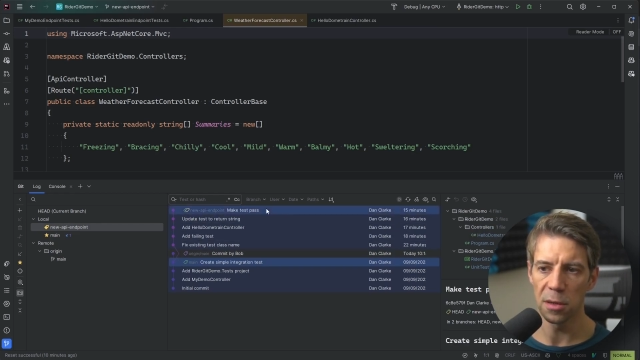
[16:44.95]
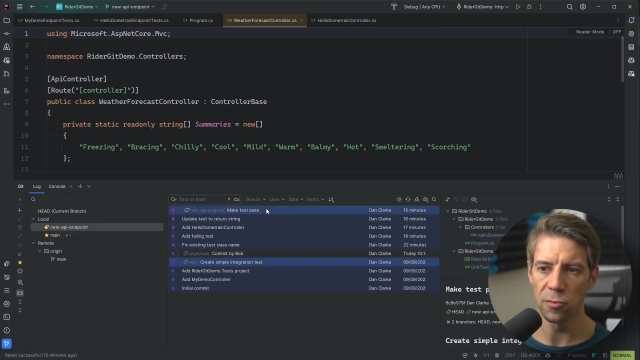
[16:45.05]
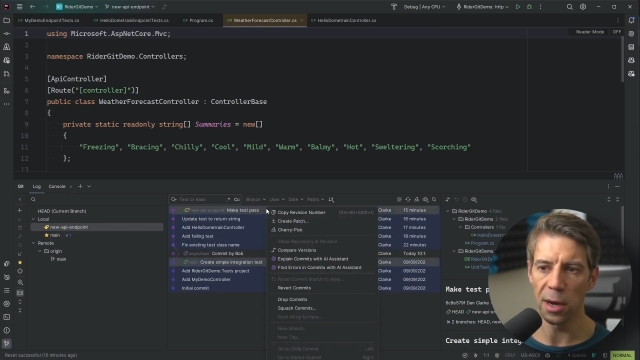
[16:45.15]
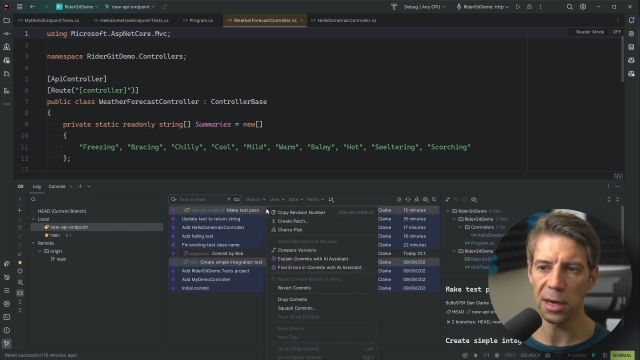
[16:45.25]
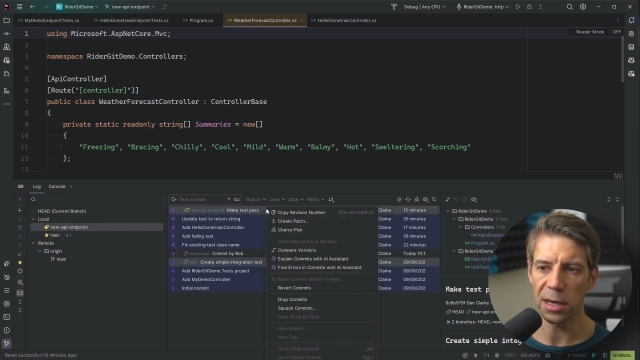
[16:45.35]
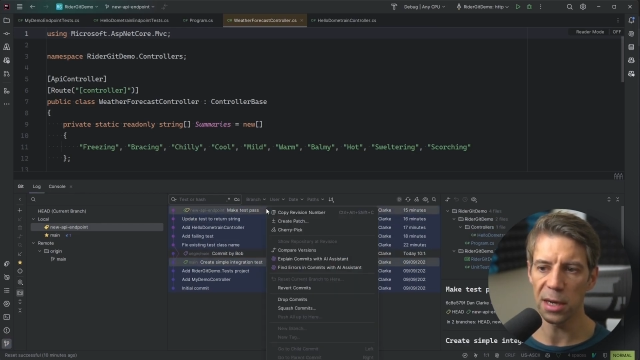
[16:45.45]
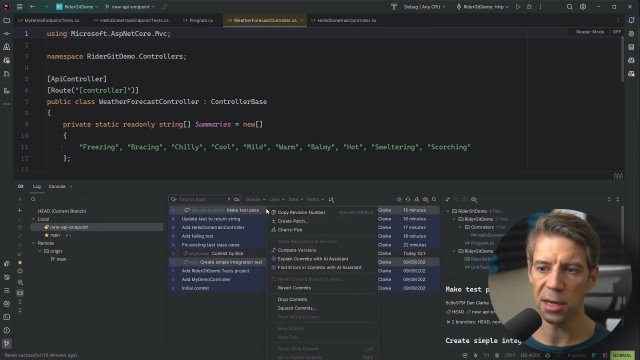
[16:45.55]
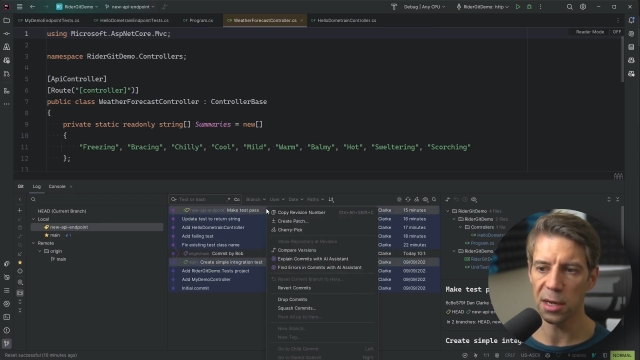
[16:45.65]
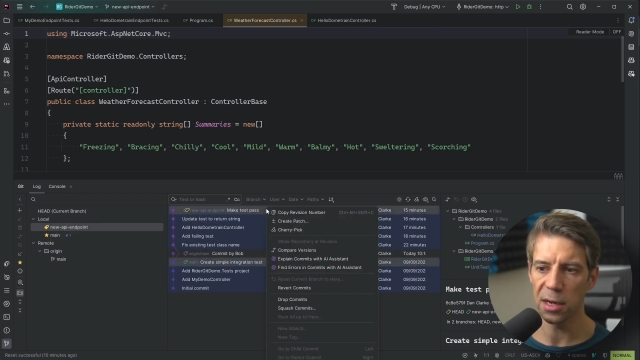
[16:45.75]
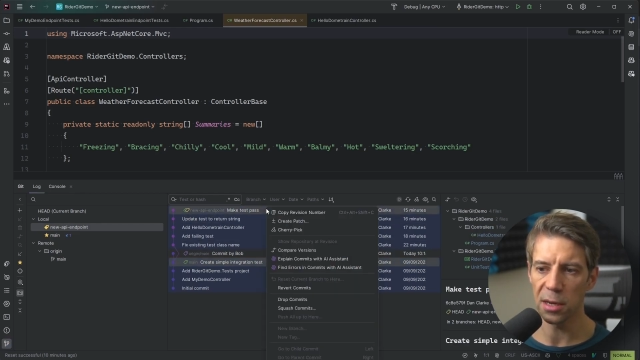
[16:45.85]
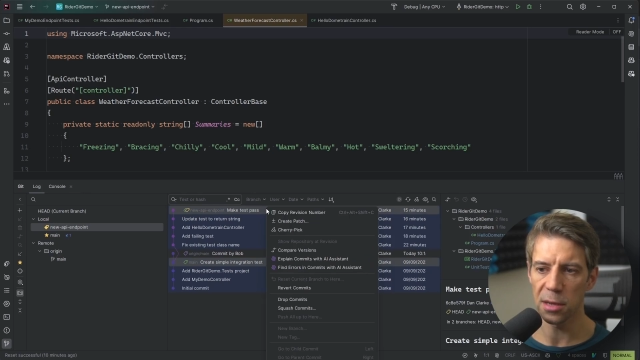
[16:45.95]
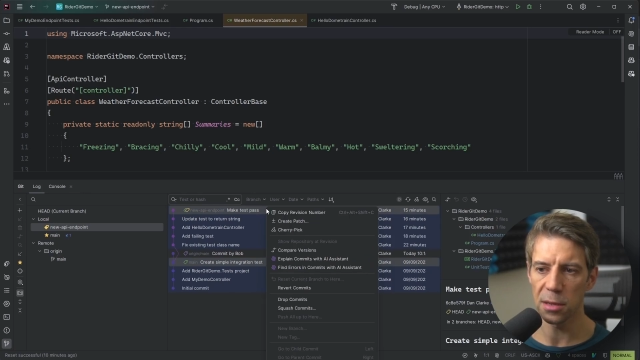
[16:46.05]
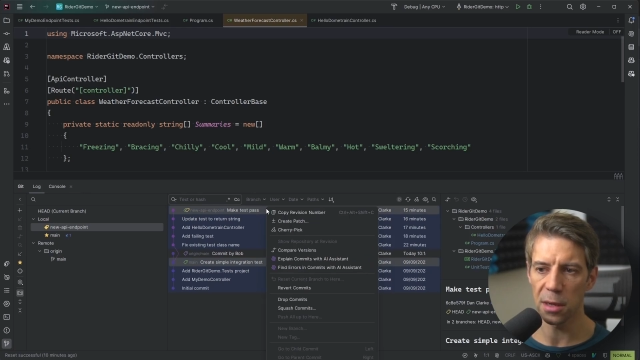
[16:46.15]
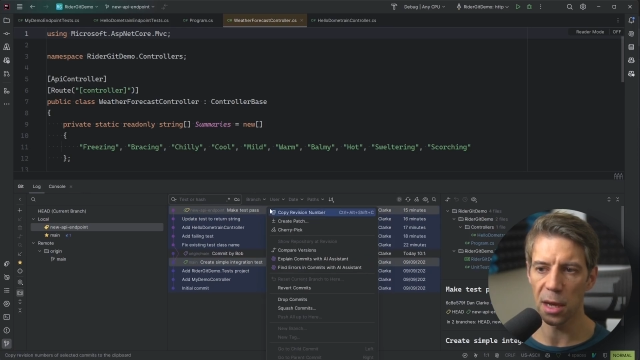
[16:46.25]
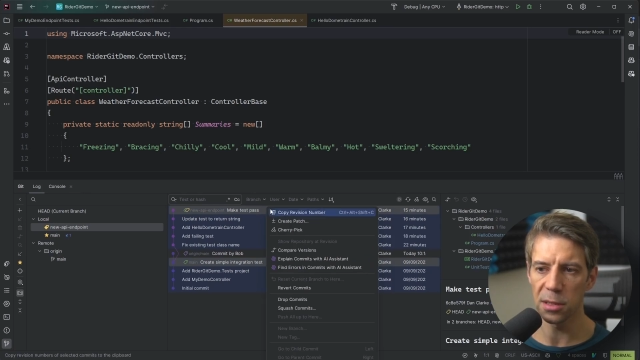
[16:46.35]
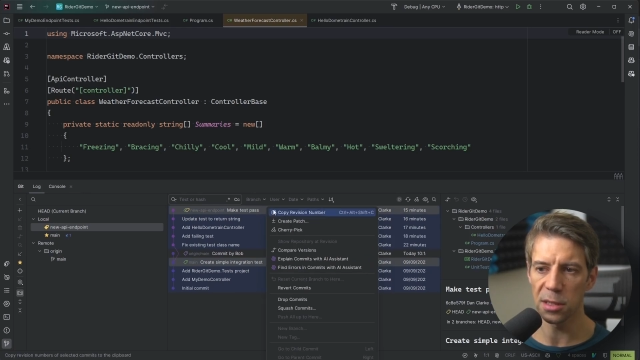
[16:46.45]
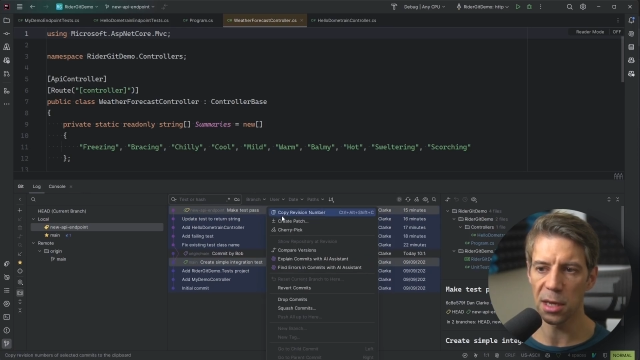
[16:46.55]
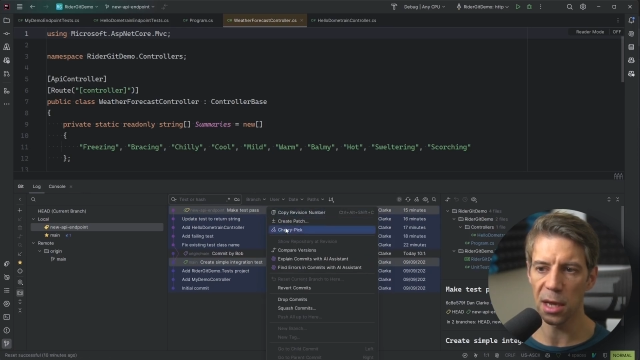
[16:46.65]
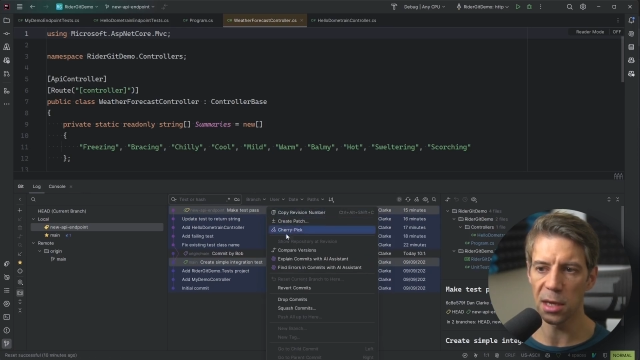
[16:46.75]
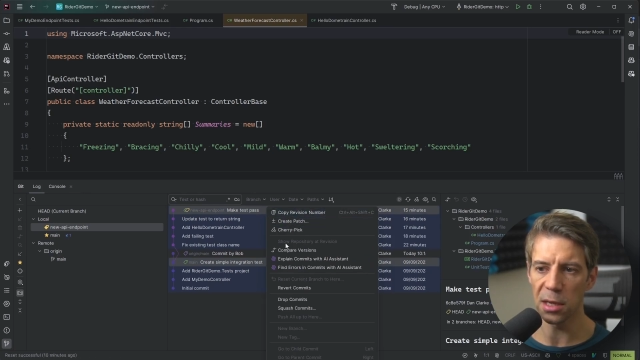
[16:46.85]
right click and
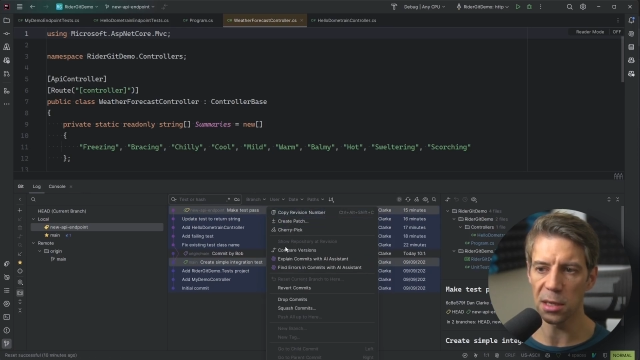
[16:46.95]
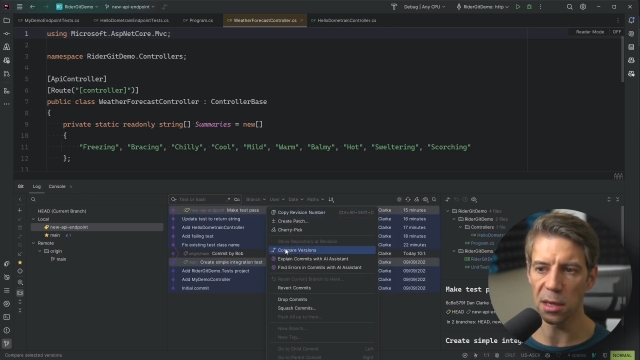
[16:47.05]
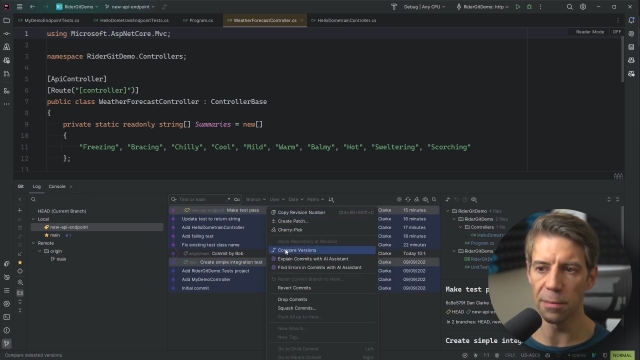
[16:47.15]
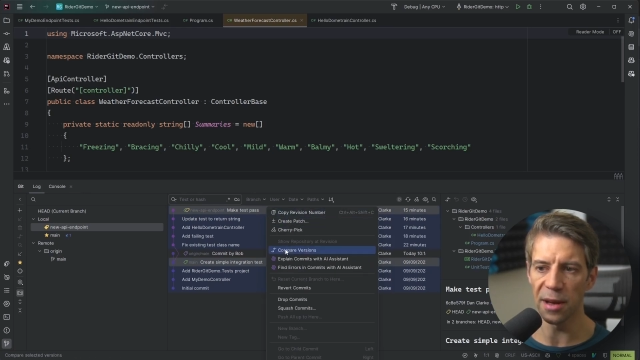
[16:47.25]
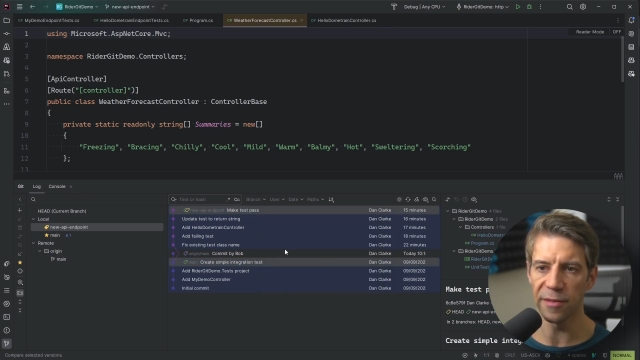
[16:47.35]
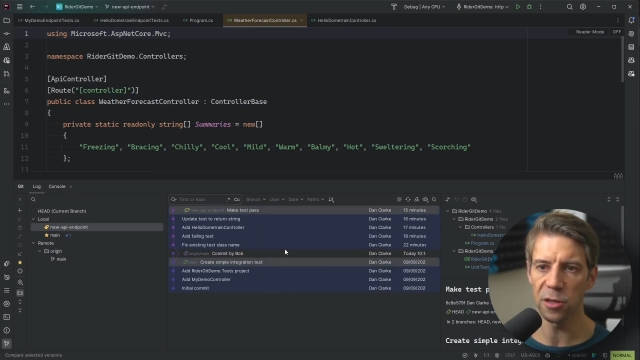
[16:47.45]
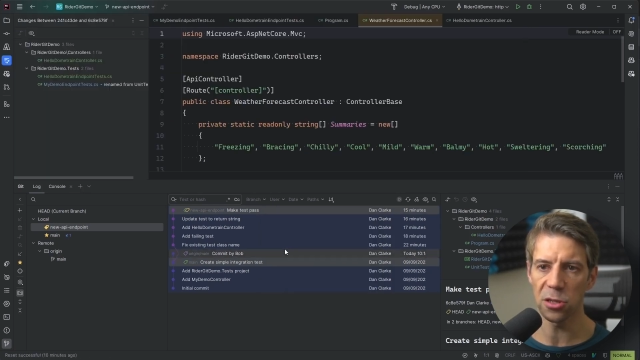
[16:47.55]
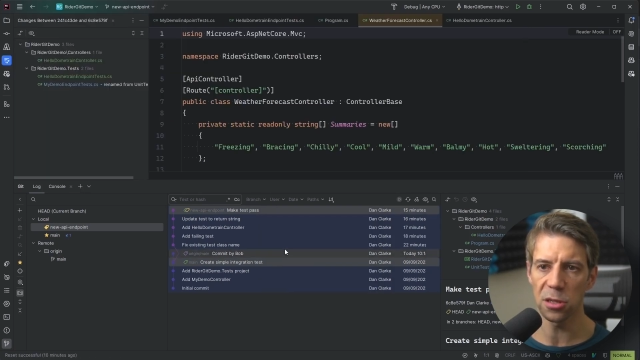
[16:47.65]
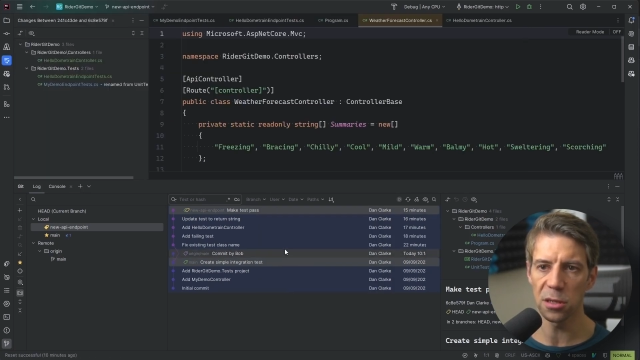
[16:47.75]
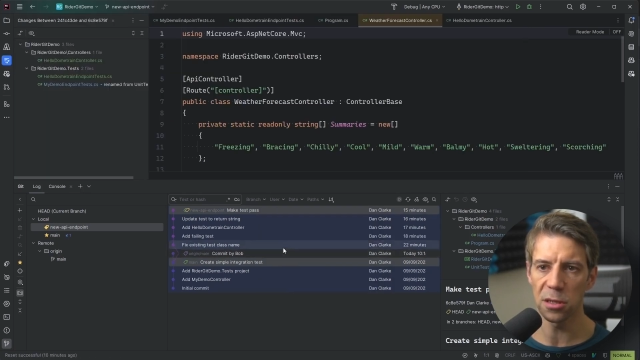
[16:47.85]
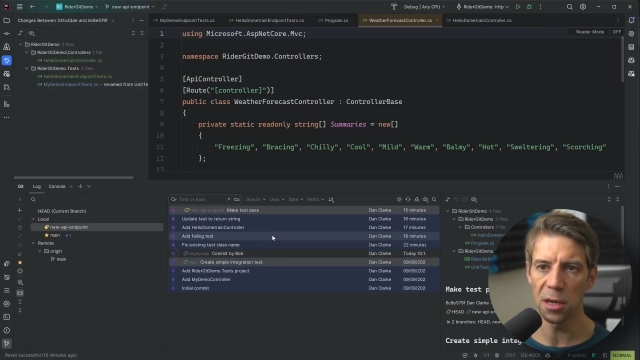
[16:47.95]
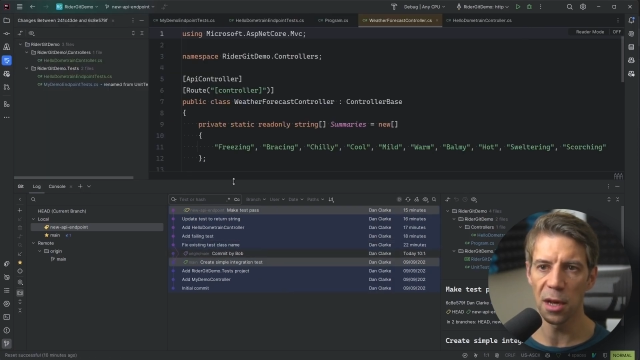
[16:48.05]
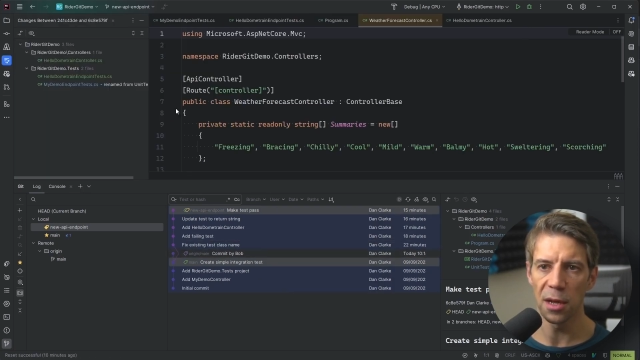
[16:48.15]
say compare versions.